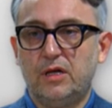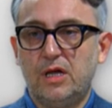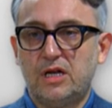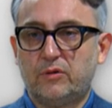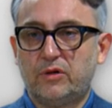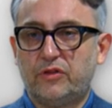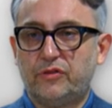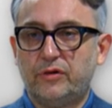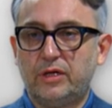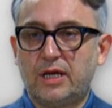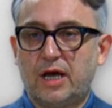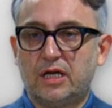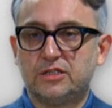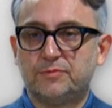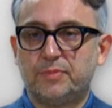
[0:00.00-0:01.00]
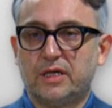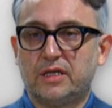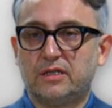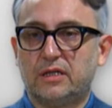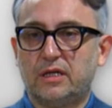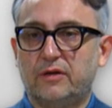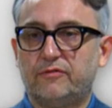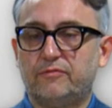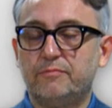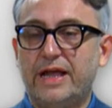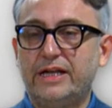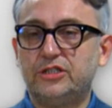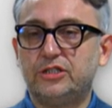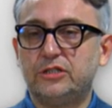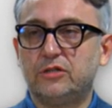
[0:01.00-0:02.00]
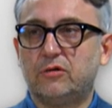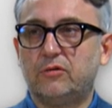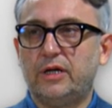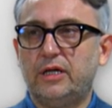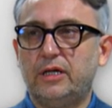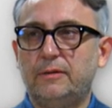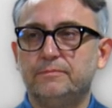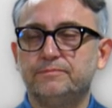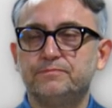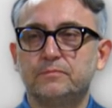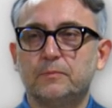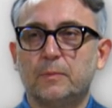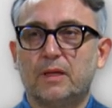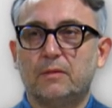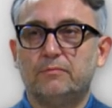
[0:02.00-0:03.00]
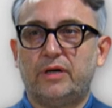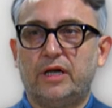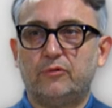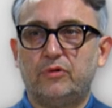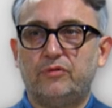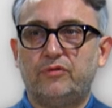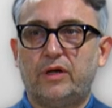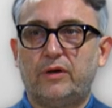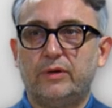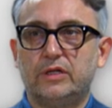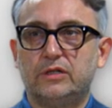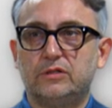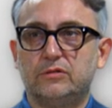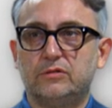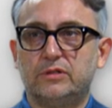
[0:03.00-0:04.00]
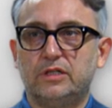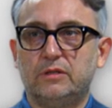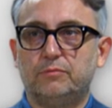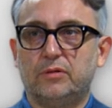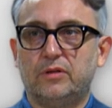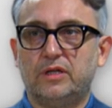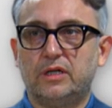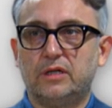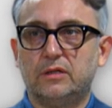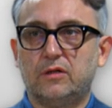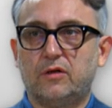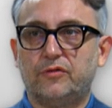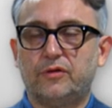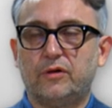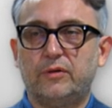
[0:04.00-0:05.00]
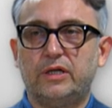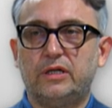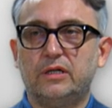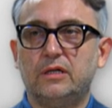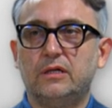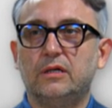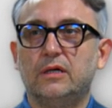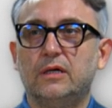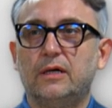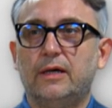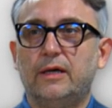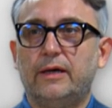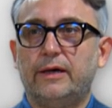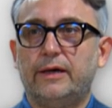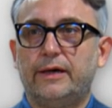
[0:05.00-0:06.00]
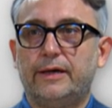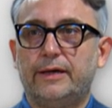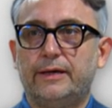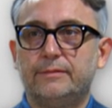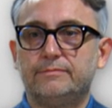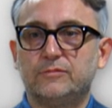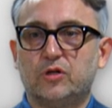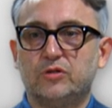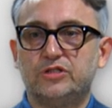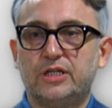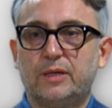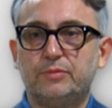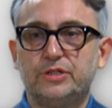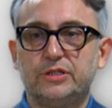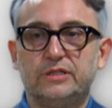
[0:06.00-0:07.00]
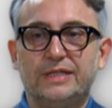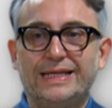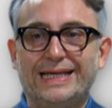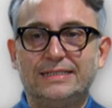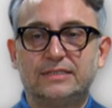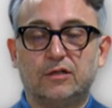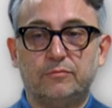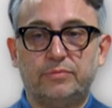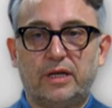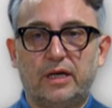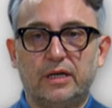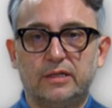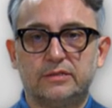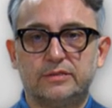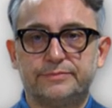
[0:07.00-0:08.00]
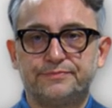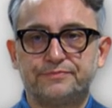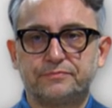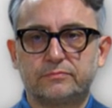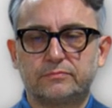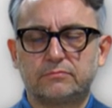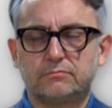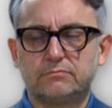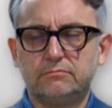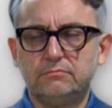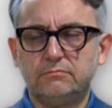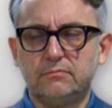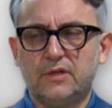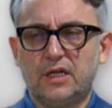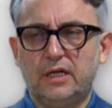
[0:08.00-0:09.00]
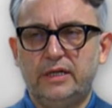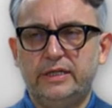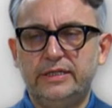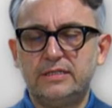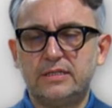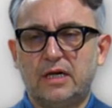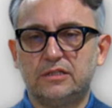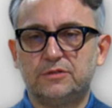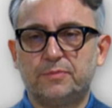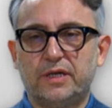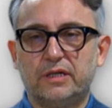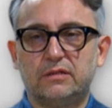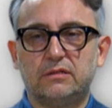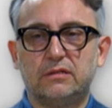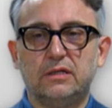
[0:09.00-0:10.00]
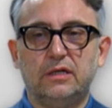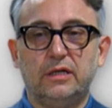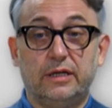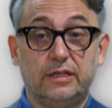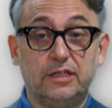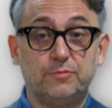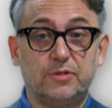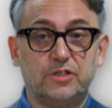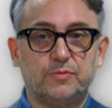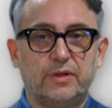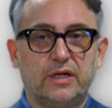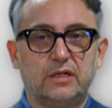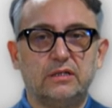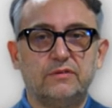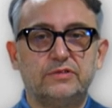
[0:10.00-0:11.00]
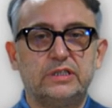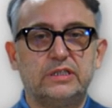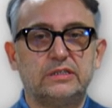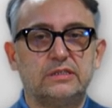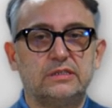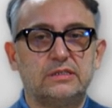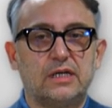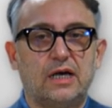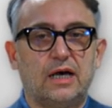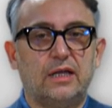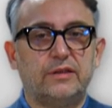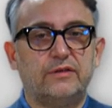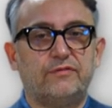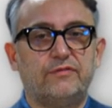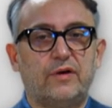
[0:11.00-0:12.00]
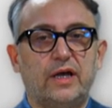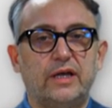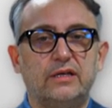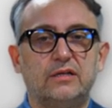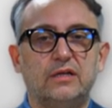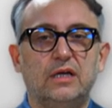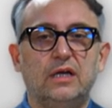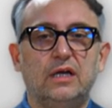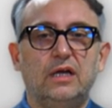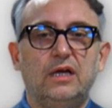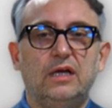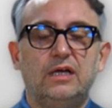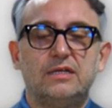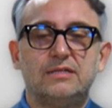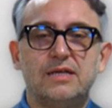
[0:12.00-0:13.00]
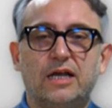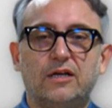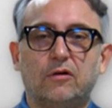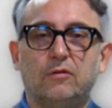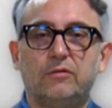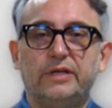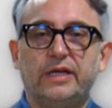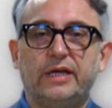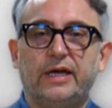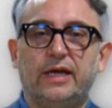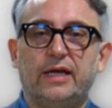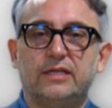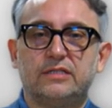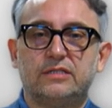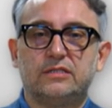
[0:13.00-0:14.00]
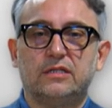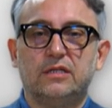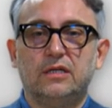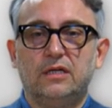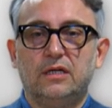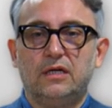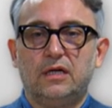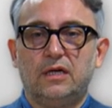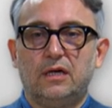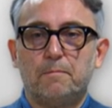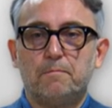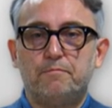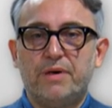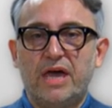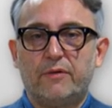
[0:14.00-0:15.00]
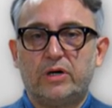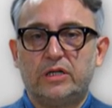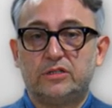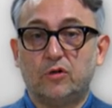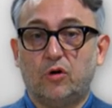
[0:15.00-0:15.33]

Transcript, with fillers: Now the third aspect that I've mentioned already by referring to the political authority uh, conception is compliance. In this aspect, in this perspective, citizens are defined not only as bearers or